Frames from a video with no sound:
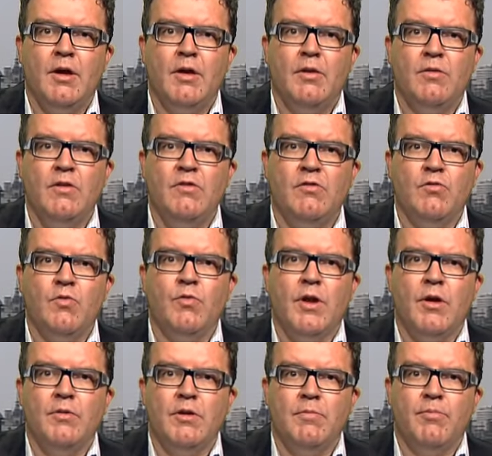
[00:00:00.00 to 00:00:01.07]
this story
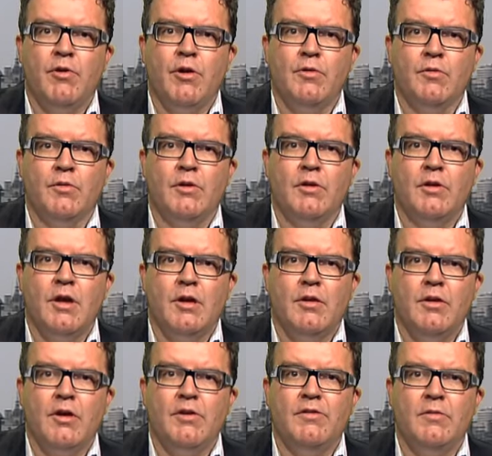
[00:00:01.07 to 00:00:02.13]
only broke
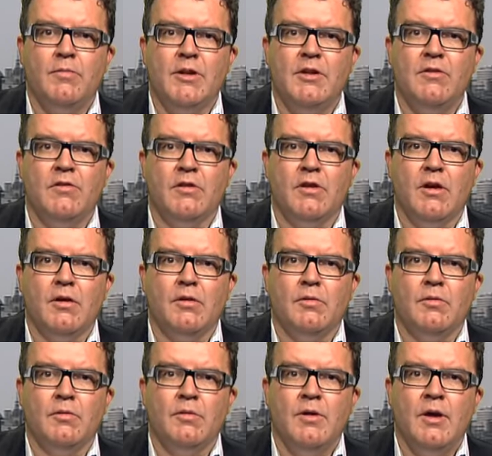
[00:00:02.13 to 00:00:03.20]
ninety minutes ago,
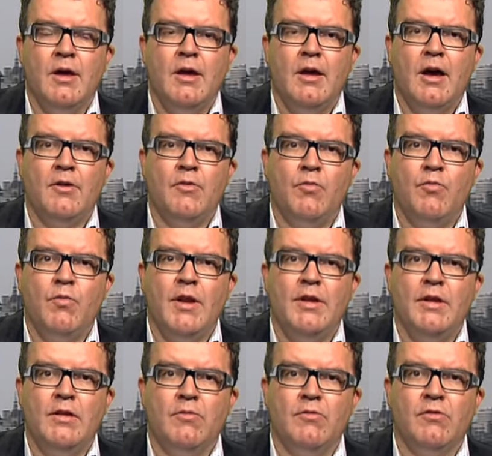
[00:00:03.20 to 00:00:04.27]
and already
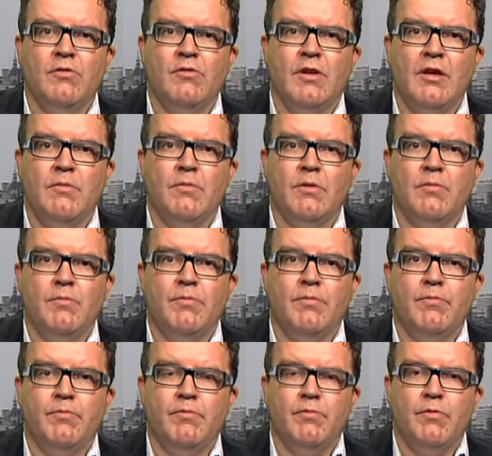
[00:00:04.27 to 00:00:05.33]
there was a statement
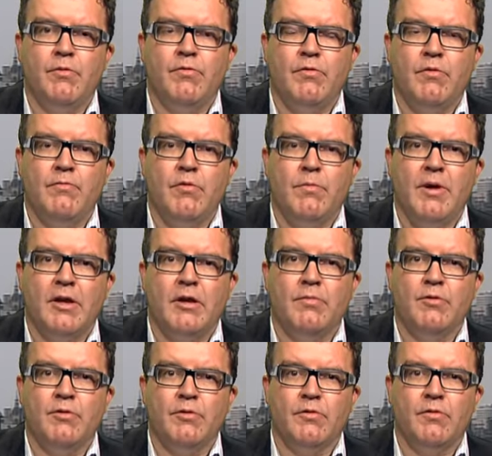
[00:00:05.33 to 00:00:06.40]
from Rebekah
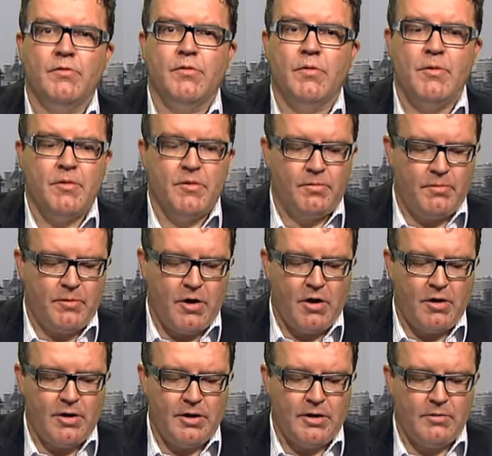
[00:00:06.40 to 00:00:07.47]
Brooks from a
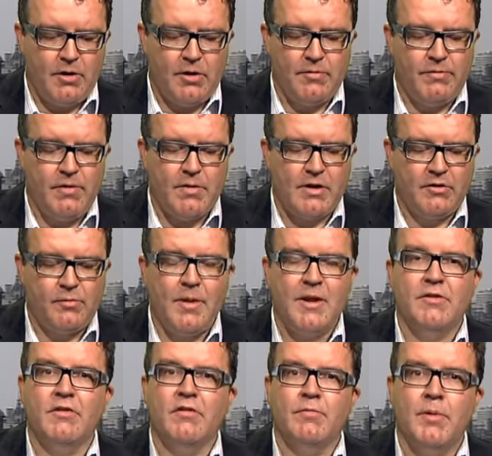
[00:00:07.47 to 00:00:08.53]
high, very
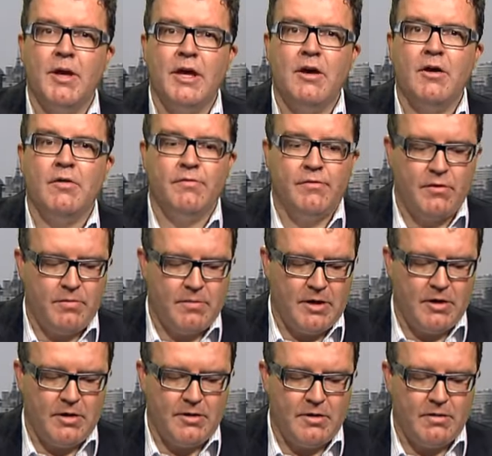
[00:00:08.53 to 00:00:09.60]
expensive P R firm in
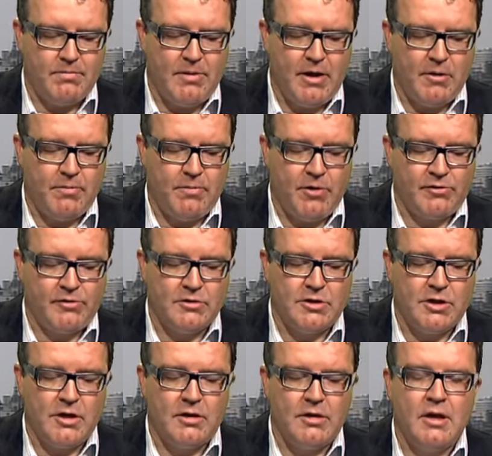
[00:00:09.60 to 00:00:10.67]
London, Bell
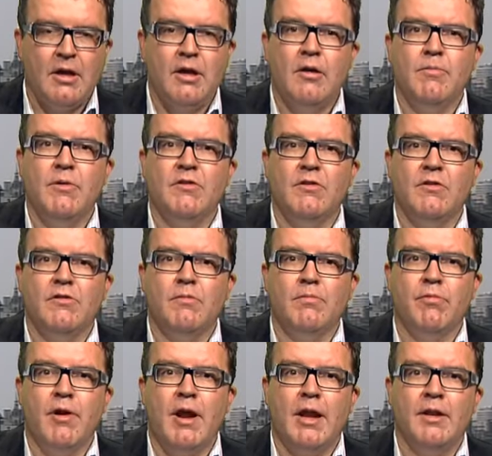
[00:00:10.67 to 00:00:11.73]
Pottinger Business and
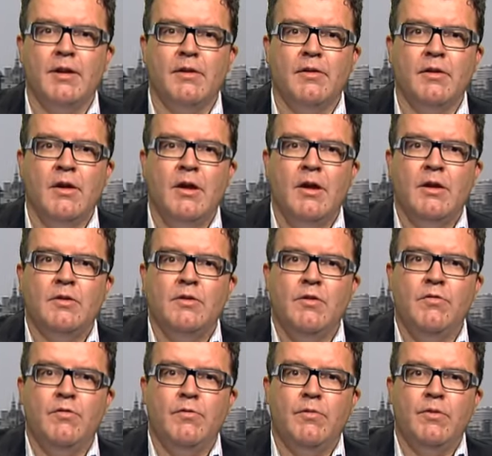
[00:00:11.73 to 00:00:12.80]
Brand.
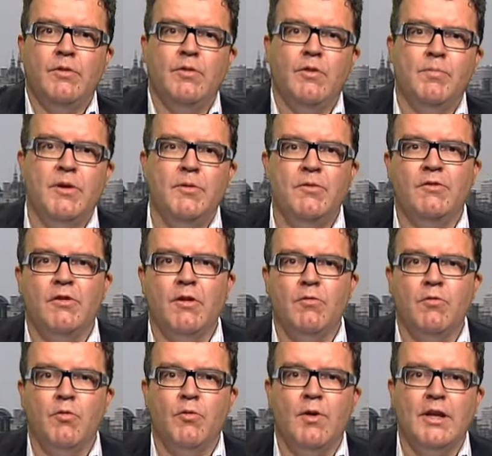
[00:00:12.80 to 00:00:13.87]
You've, the B B C are
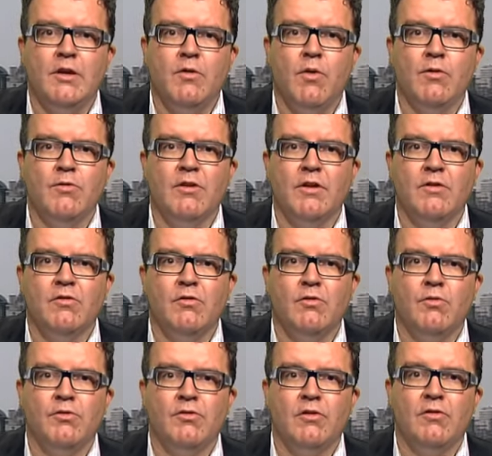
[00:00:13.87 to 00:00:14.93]
already quoting
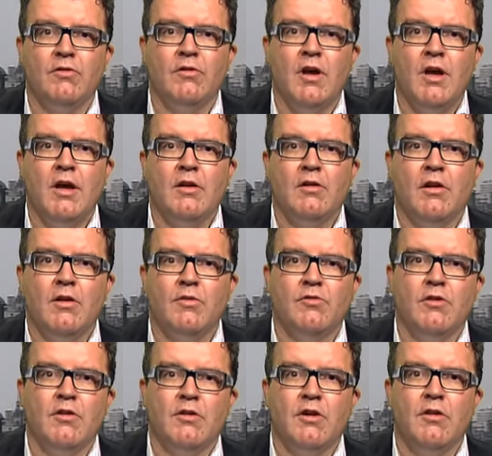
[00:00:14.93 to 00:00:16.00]
sources close
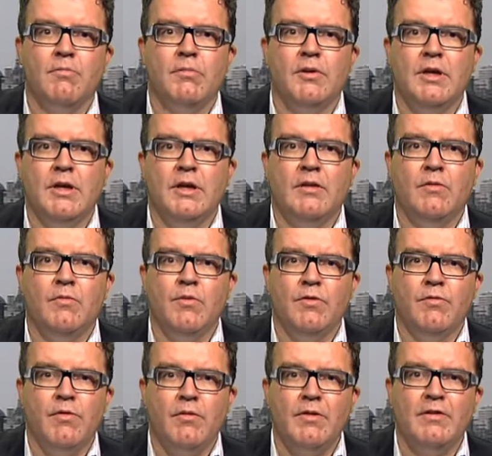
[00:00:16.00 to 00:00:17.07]
to the company with
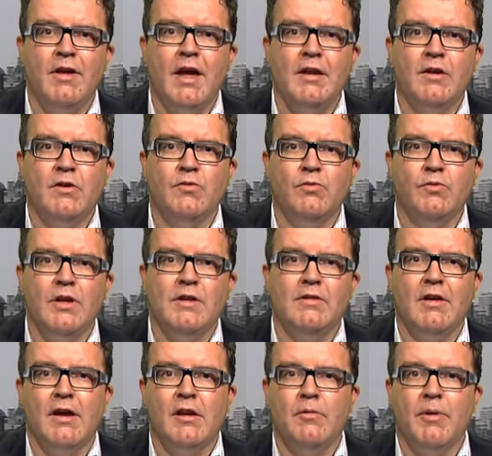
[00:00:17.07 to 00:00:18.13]
very technical
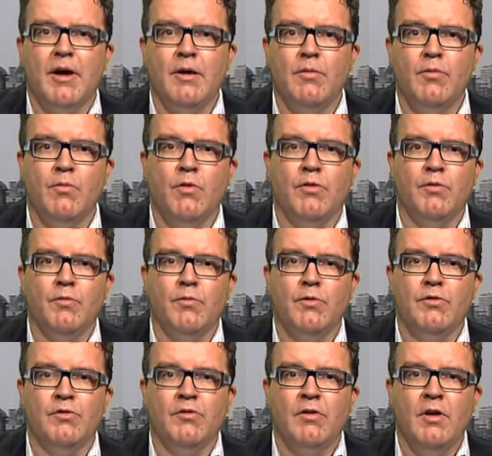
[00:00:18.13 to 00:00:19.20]
detail about what
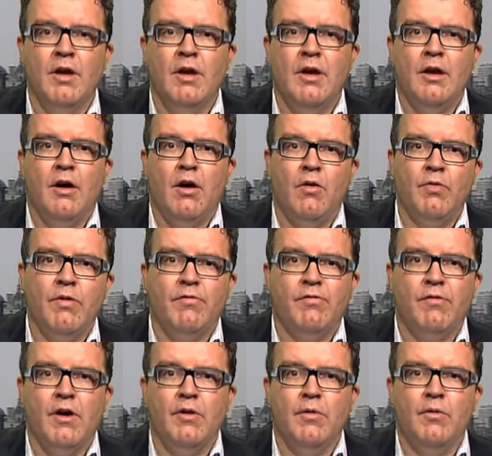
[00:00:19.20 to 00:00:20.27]
was on the
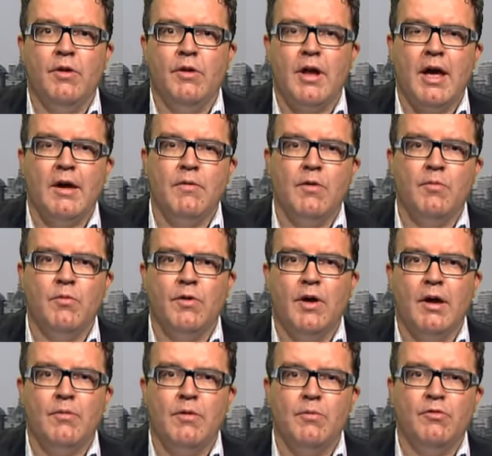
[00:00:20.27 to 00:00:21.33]
phone and how it, w
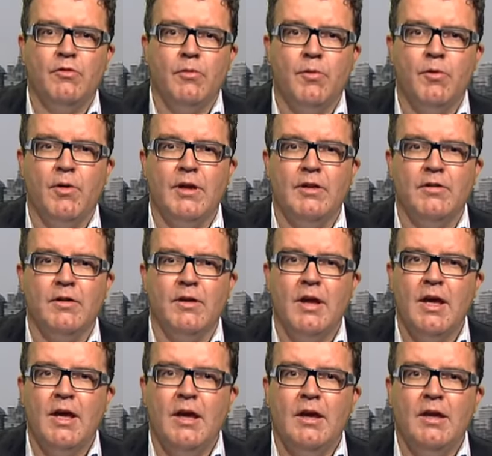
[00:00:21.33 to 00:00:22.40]
how it was operated.
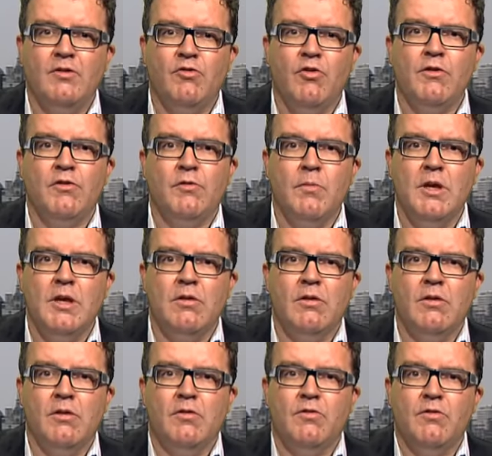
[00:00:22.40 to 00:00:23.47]
It strikes me
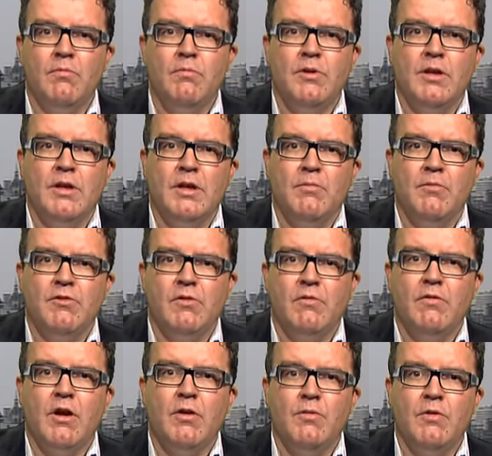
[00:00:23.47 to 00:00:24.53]
that somebody must have
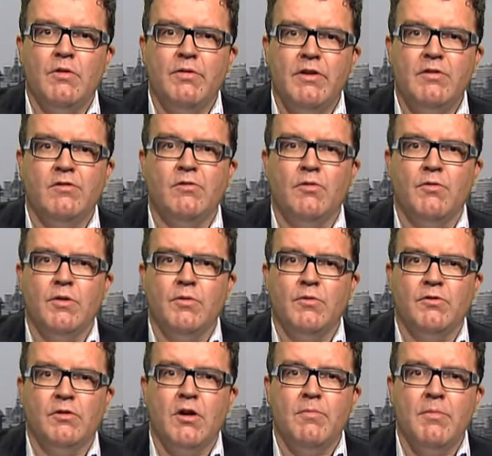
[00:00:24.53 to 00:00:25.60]
known that this story was
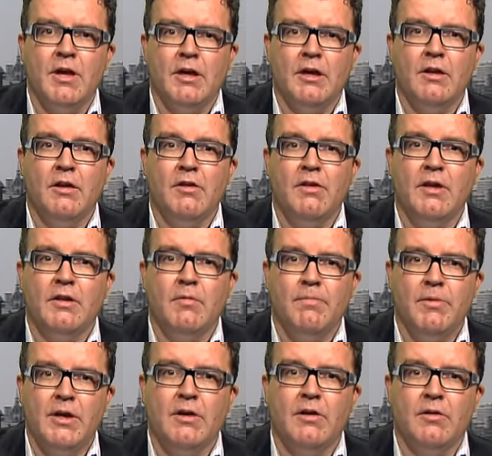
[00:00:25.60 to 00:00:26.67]
coming, and I think the
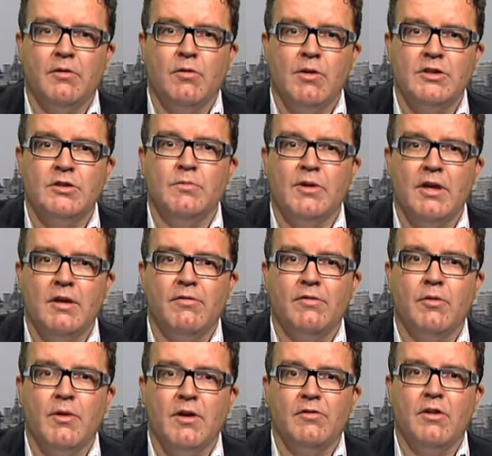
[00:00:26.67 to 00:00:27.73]
bigger question we have
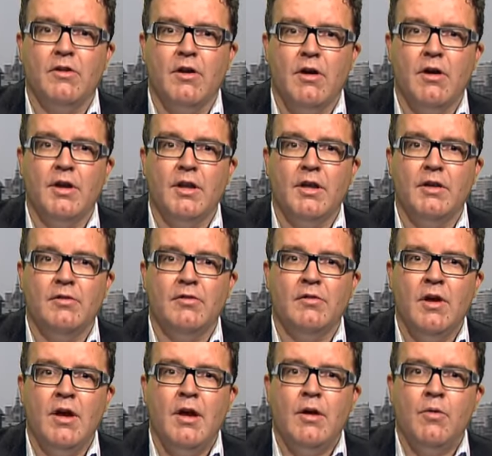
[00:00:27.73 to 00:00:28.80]
to ask tonight is,
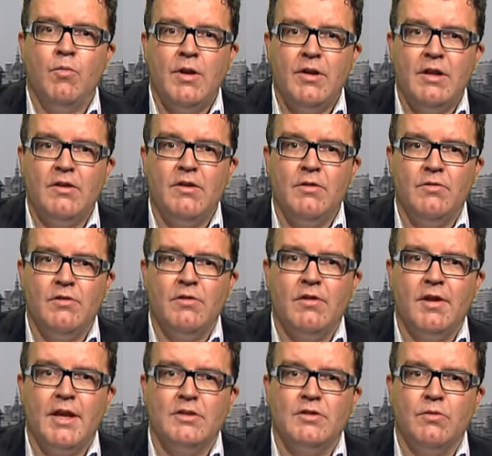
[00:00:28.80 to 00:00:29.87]
when did News
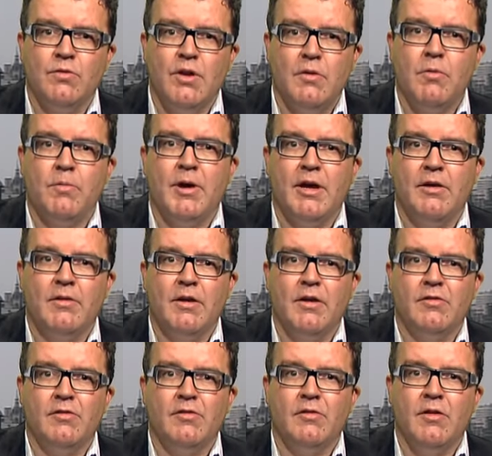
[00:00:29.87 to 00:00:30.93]
International know about
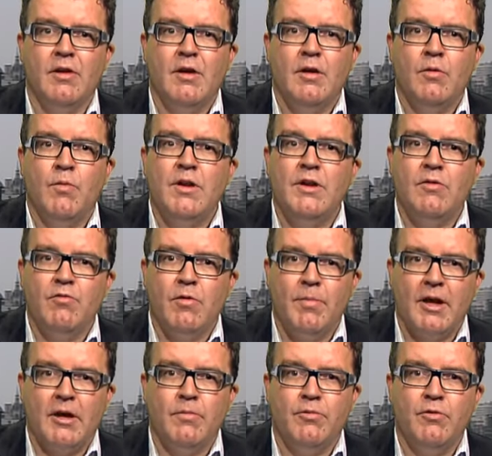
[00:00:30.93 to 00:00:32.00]
this? When did
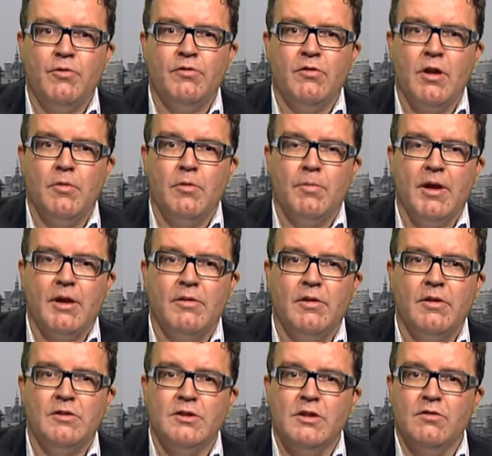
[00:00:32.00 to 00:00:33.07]
Rebekah Brooks know about
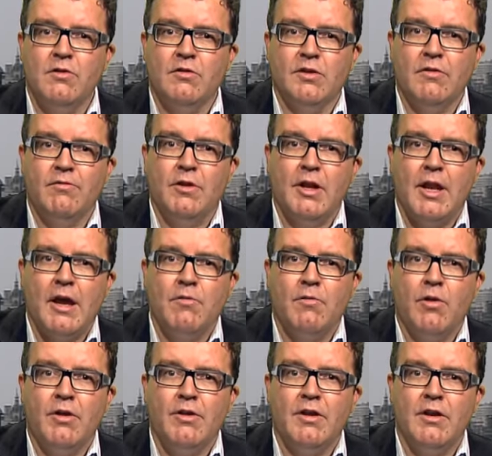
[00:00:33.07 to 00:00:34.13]
this? She's not given an
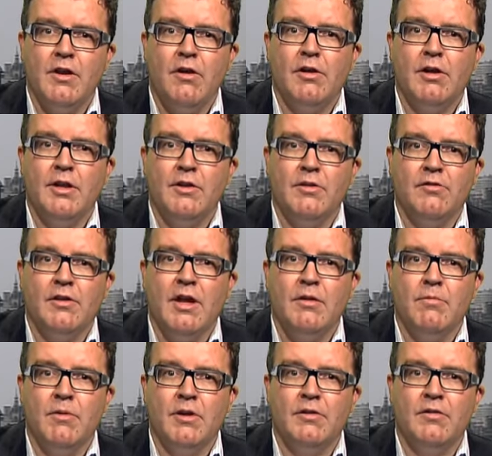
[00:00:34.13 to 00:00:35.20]
outright denial in her
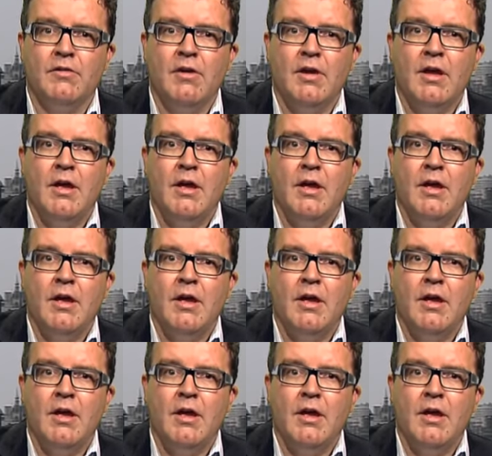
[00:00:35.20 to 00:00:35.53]
statement.